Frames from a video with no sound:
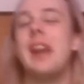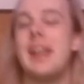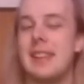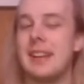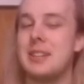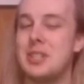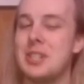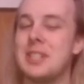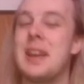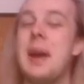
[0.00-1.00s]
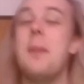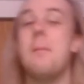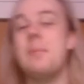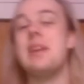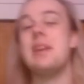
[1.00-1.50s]
I think it's just
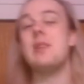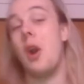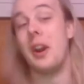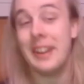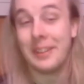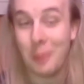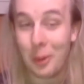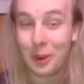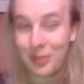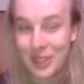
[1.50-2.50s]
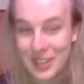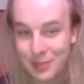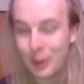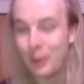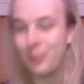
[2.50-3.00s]
me wanting more of this
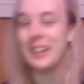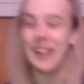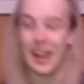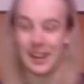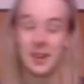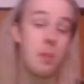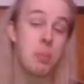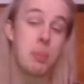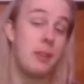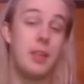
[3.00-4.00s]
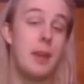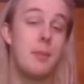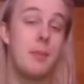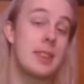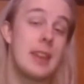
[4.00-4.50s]
movie. Like, if they
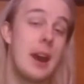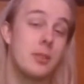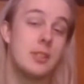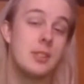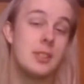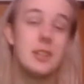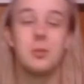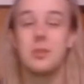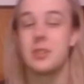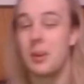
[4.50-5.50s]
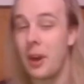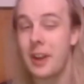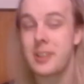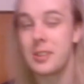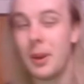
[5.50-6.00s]
made 1,000 sequels, I'd
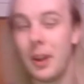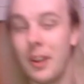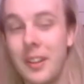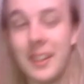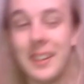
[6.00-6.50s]
watch them all.